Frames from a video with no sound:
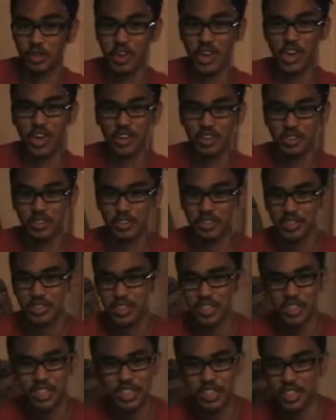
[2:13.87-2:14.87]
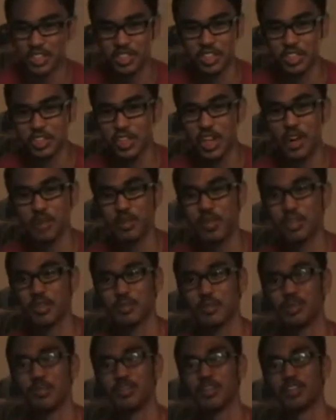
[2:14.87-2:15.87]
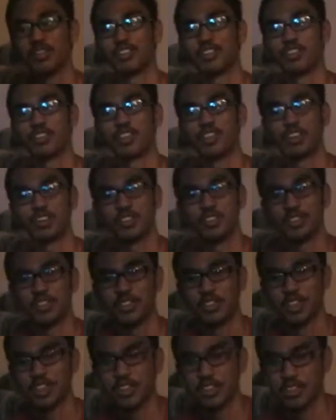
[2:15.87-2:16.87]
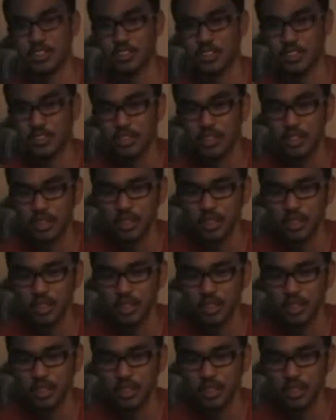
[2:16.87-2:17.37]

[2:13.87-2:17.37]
Jonah Hex, she does not make a movie. All right, just saying.